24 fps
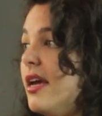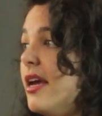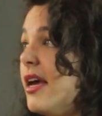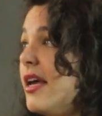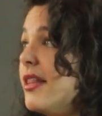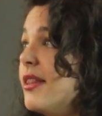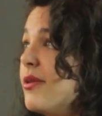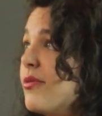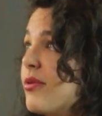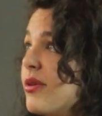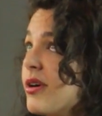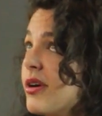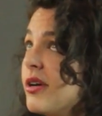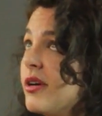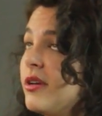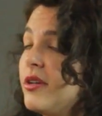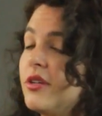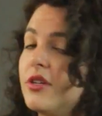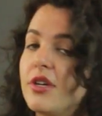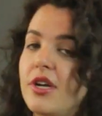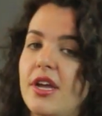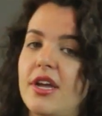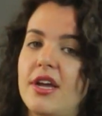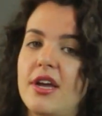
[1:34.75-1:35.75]
And then we're going to
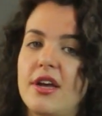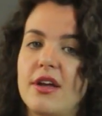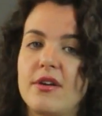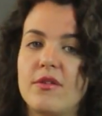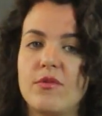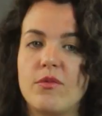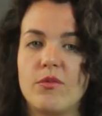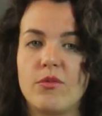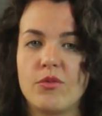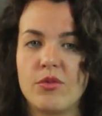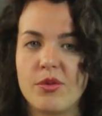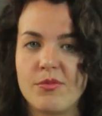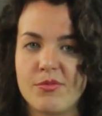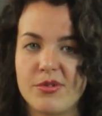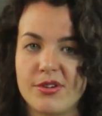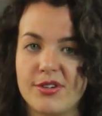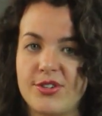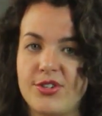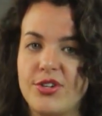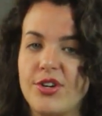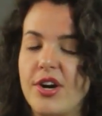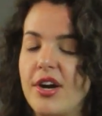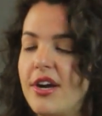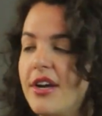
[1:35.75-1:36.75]
look at one more
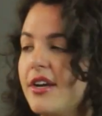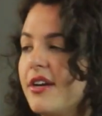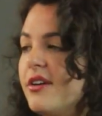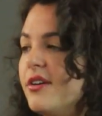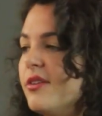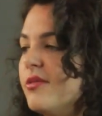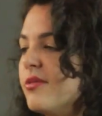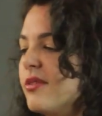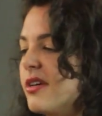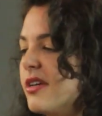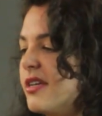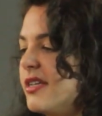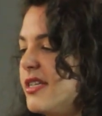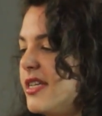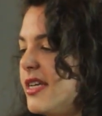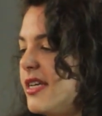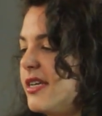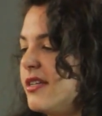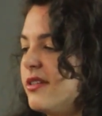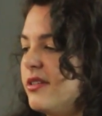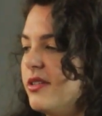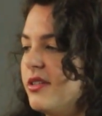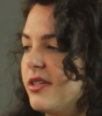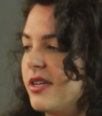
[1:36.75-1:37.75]
triangle. We're going to
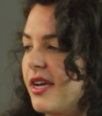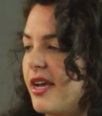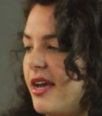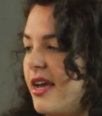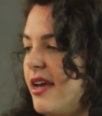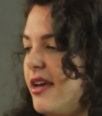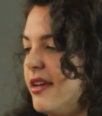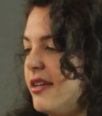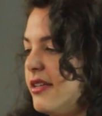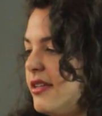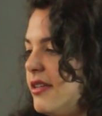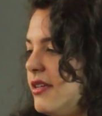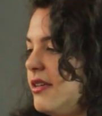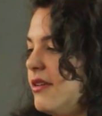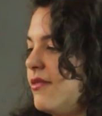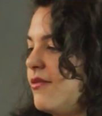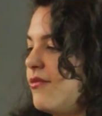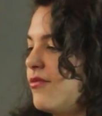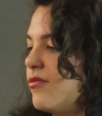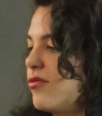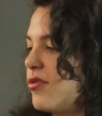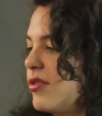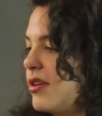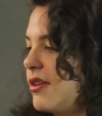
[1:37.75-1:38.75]
take a look at the
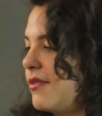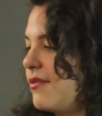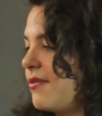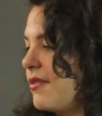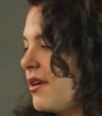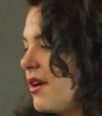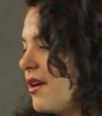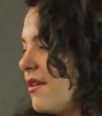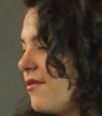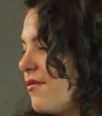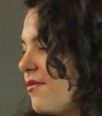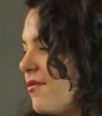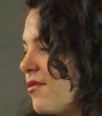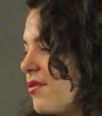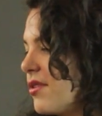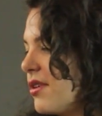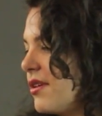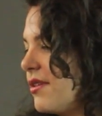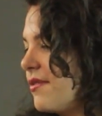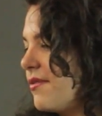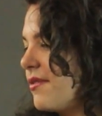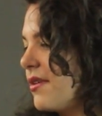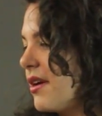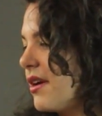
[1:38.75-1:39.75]
45,
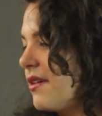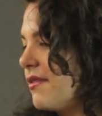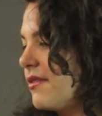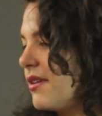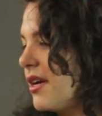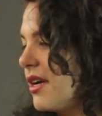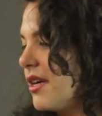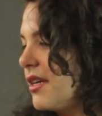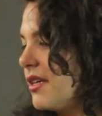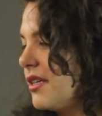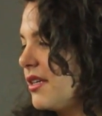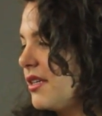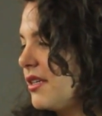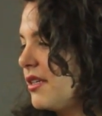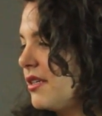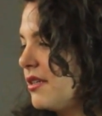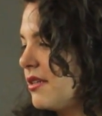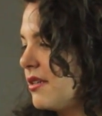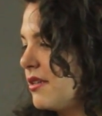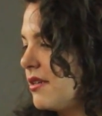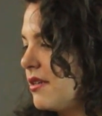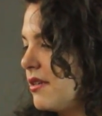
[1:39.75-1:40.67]
45, 90,